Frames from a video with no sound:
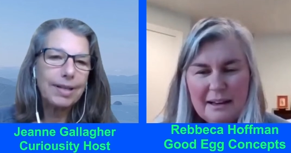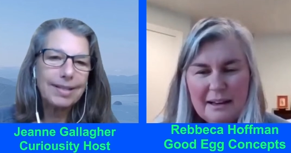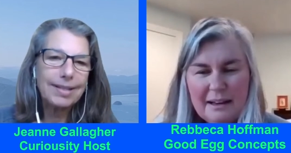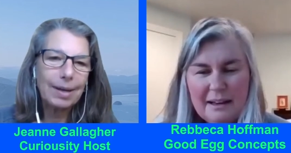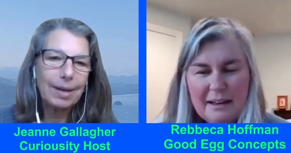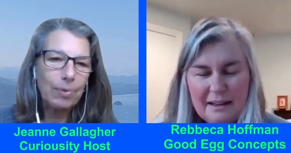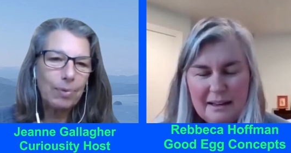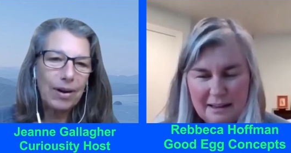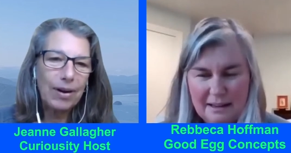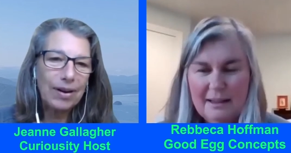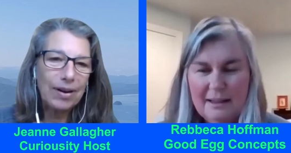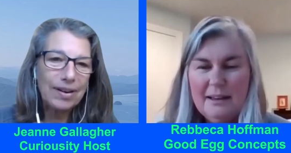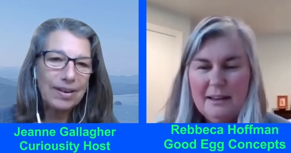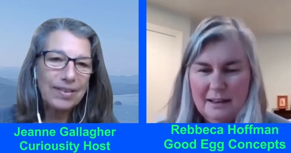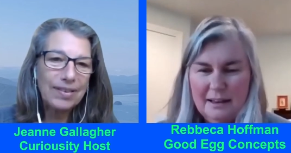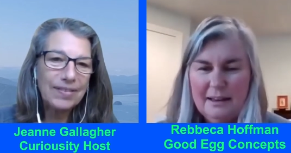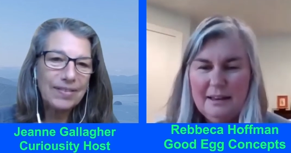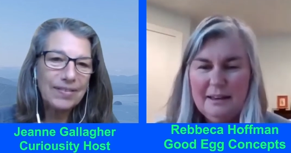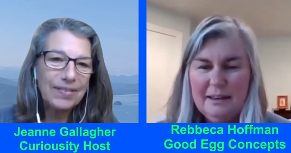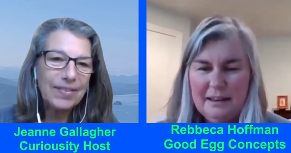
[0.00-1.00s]
Speaker 1: to be honest, up
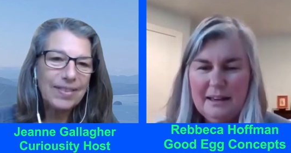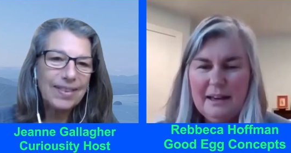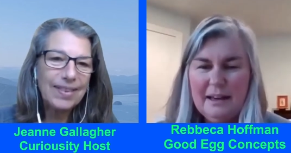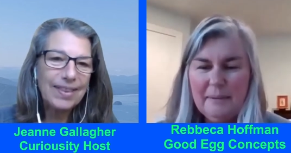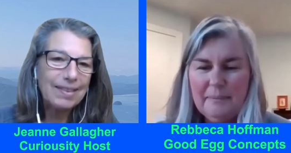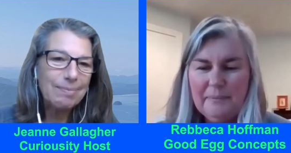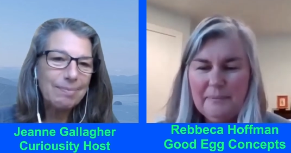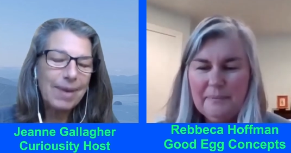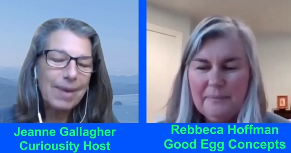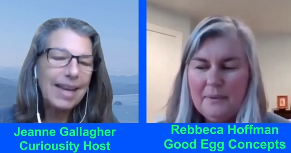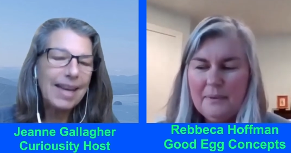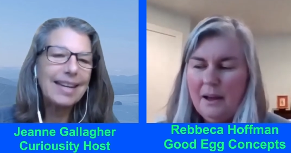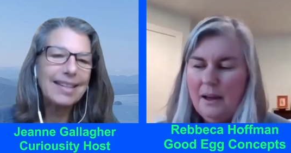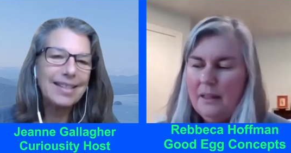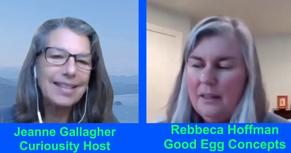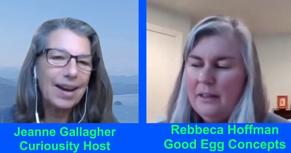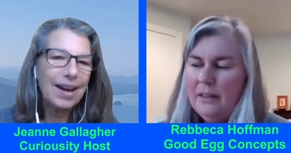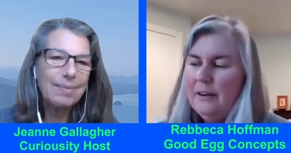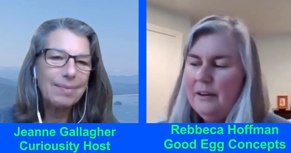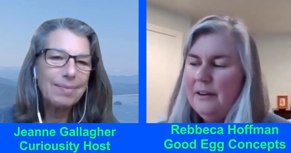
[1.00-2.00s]
there.
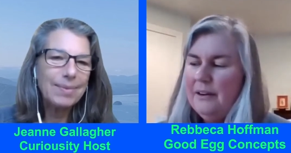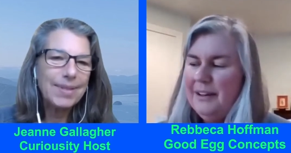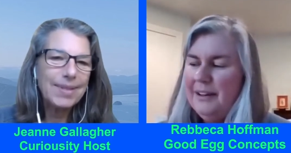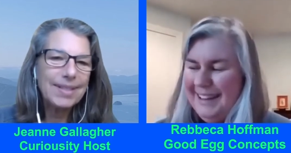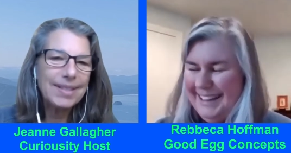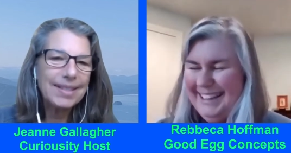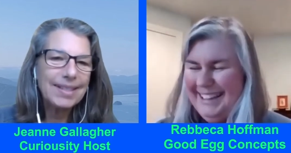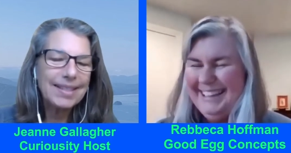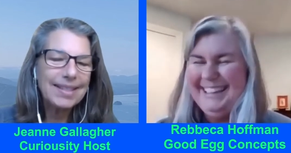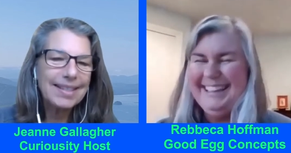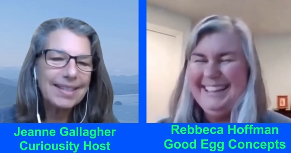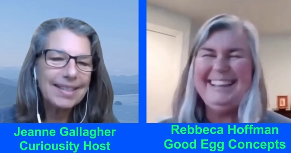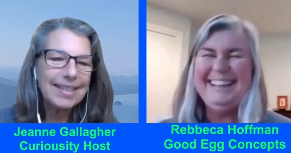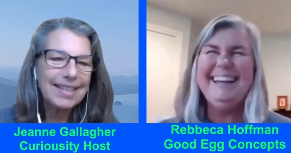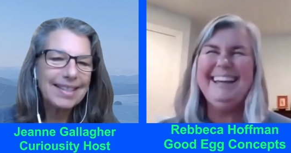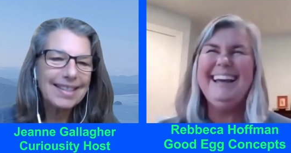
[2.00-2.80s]
Yeah. Although